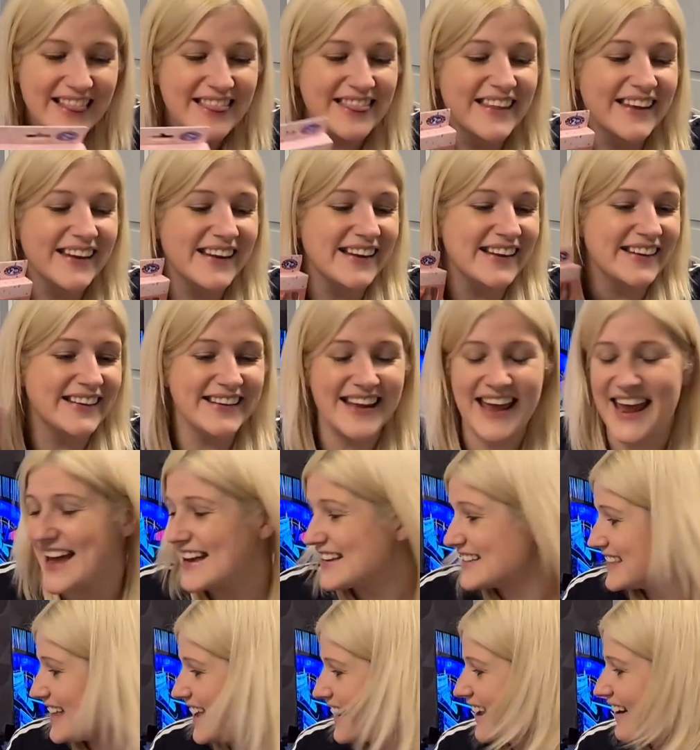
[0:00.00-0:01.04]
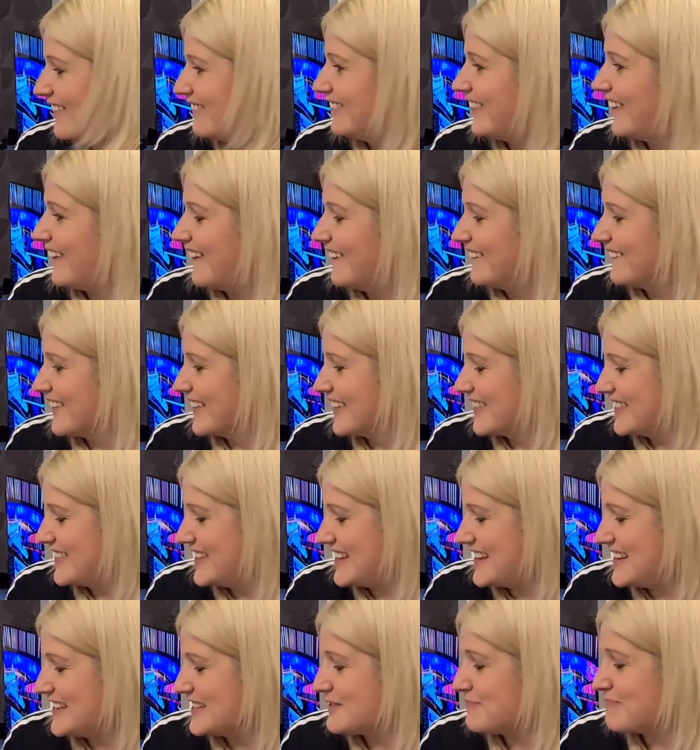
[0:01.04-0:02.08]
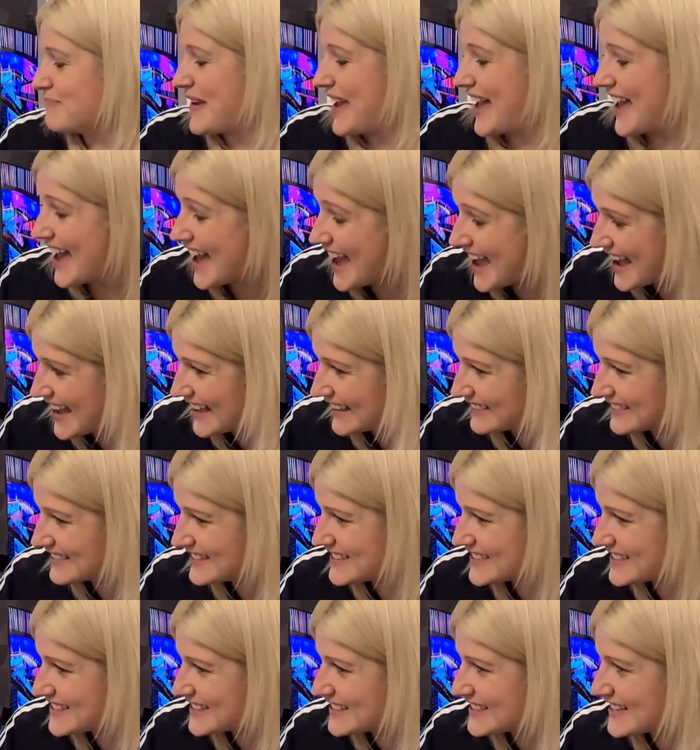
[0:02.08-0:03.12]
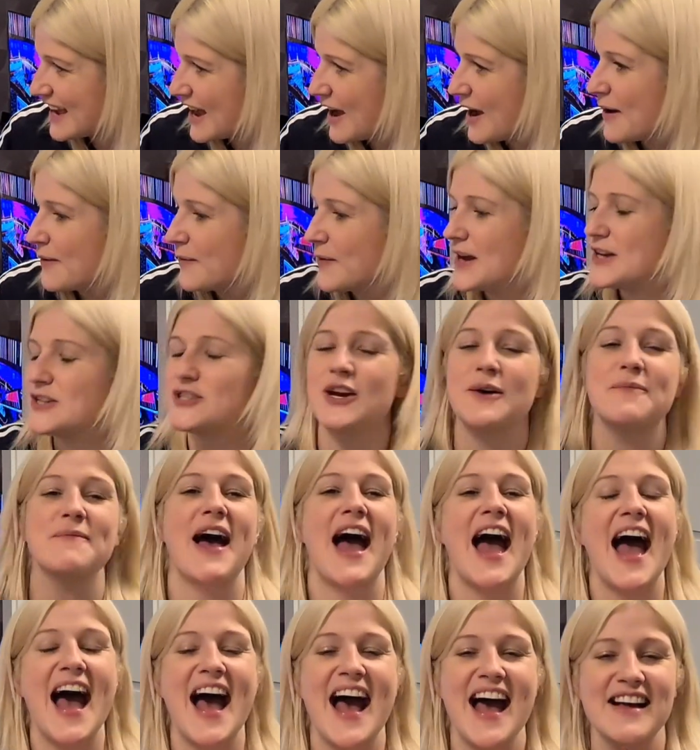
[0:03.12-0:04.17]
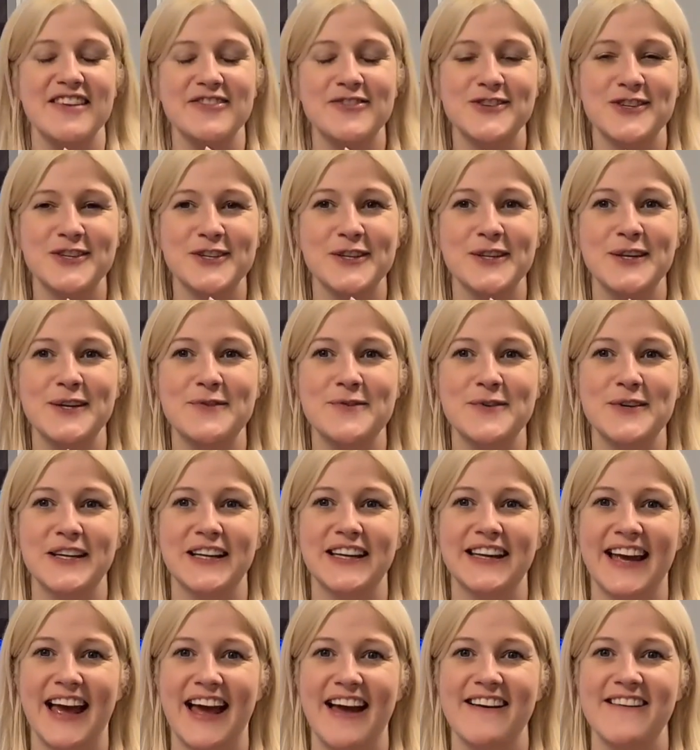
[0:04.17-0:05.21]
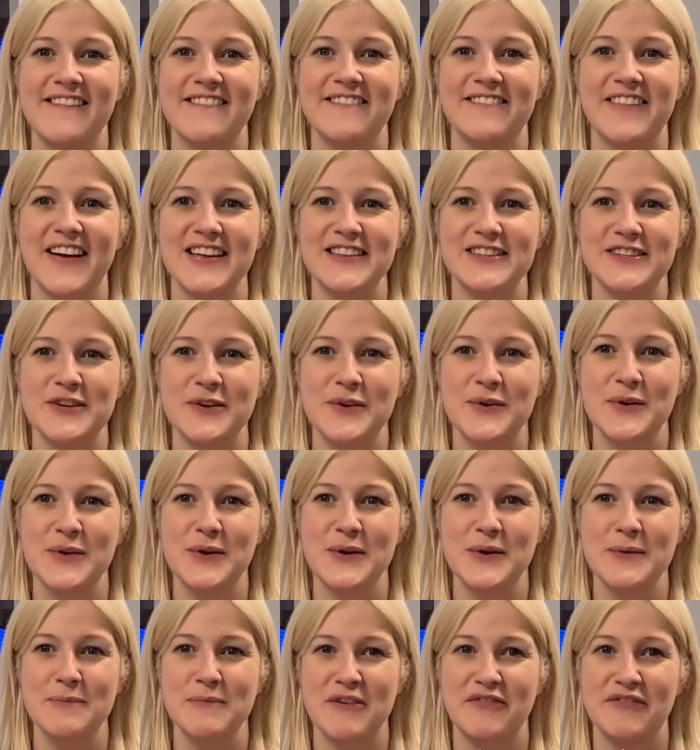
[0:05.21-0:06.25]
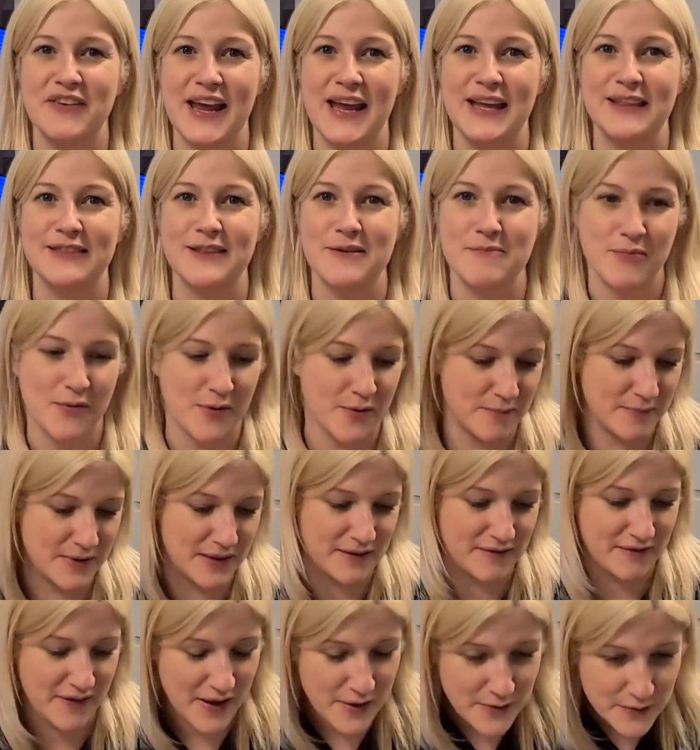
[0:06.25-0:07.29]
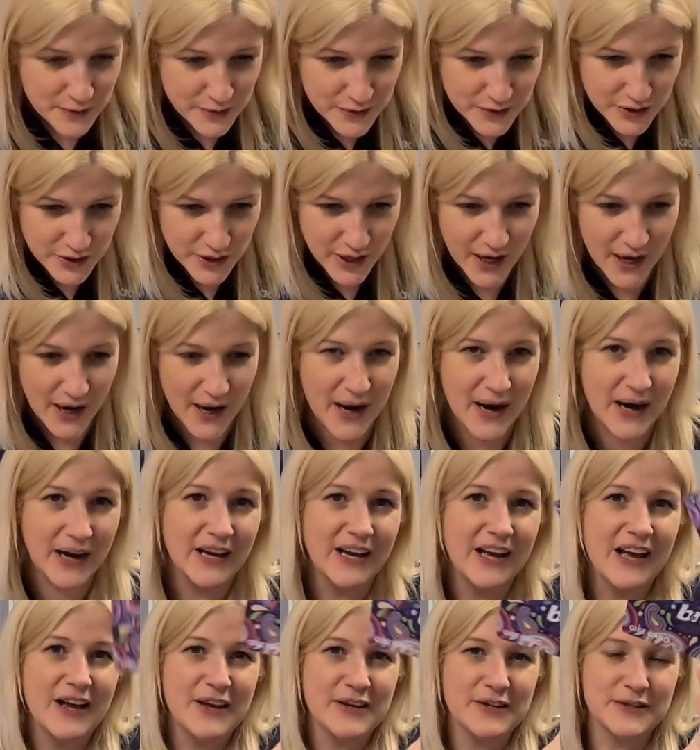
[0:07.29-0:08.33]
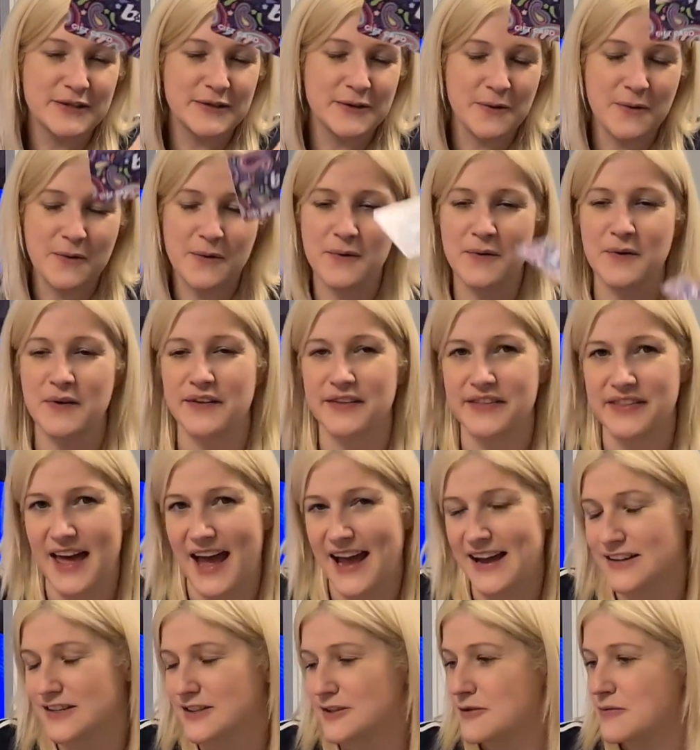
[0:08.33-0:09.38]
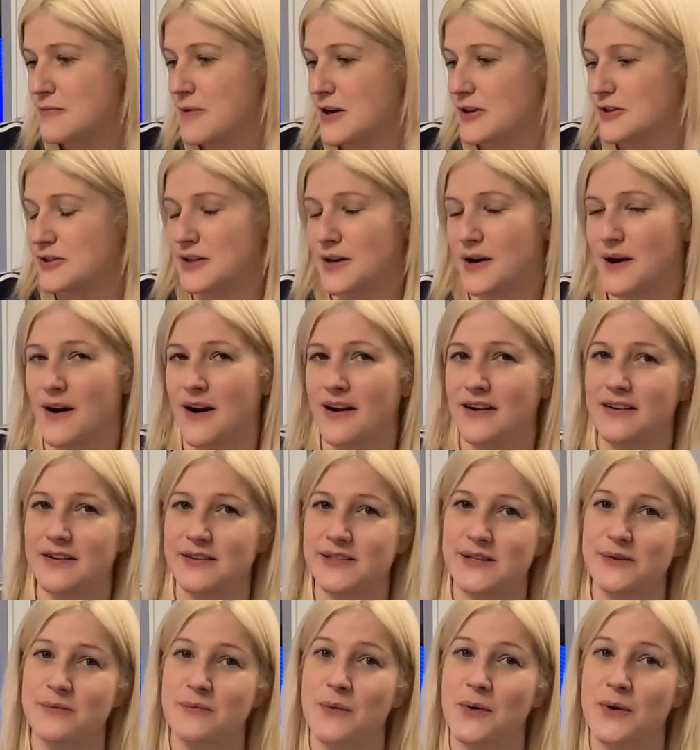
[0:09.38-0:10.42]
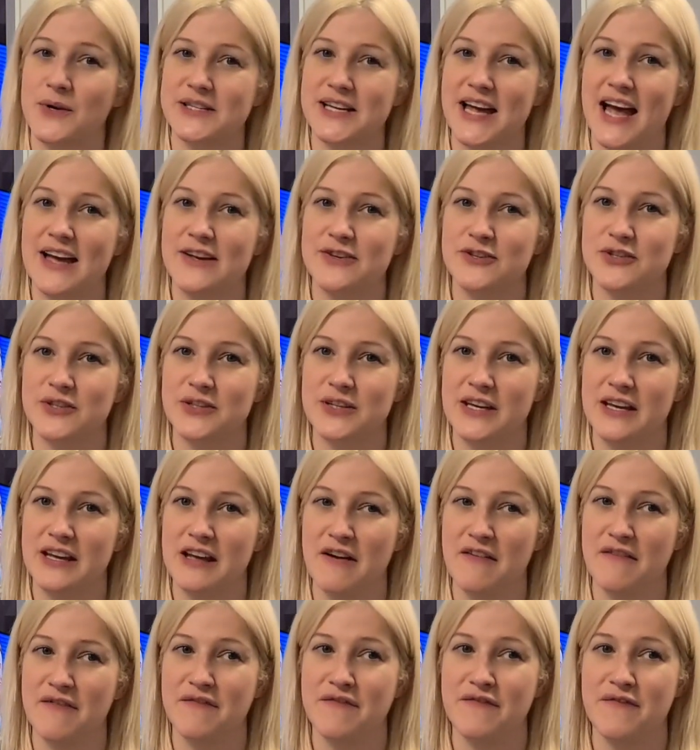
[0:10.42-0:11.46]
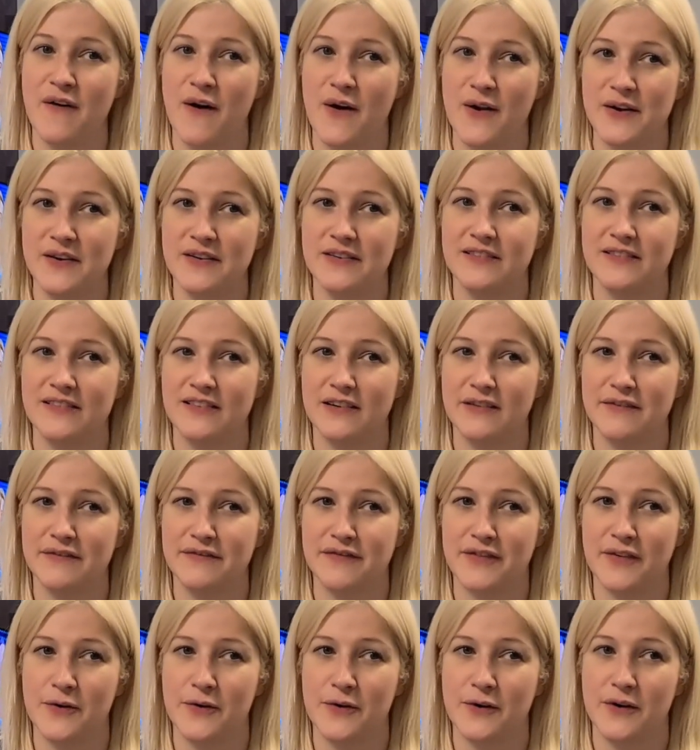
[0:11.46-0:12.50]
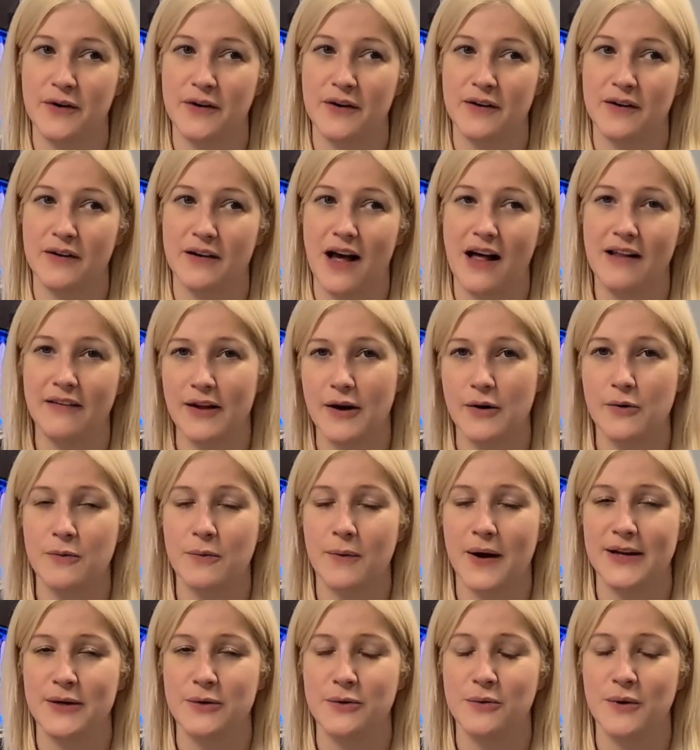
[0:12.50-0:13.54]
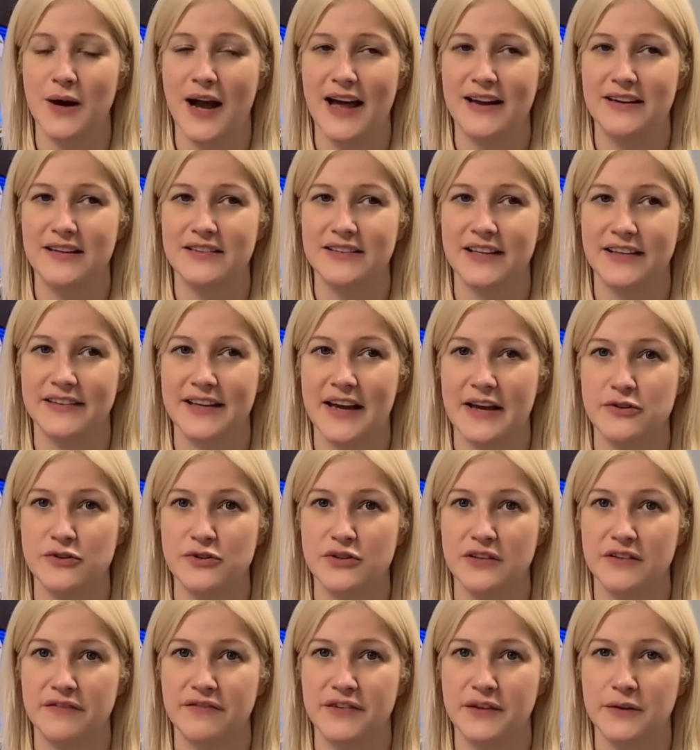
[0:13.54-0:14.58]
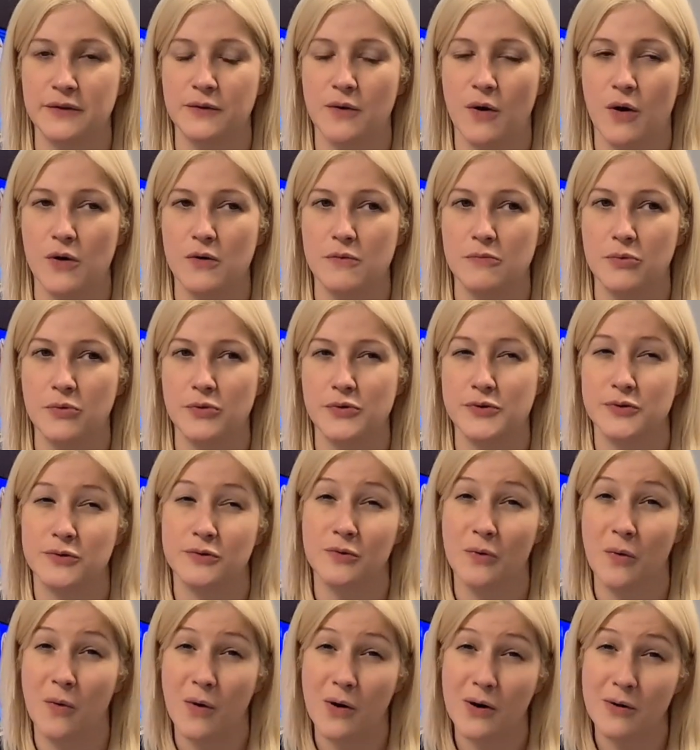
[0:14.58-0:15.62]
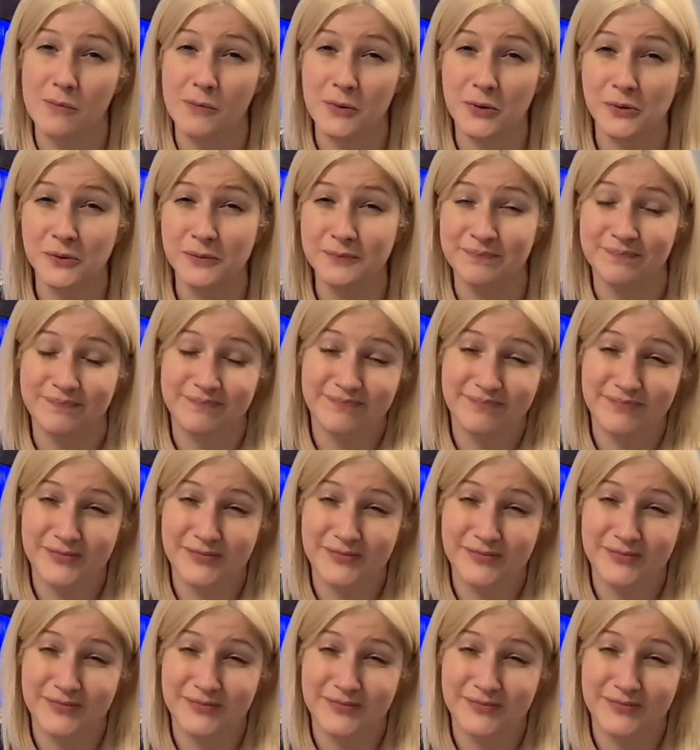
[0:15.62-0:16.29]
the next thing I bought were these pens, which I'm actually going to give to a friend that bought me the voucher. So thanks so much to her because it was actually fun for a little while and it did actually feel almost normal.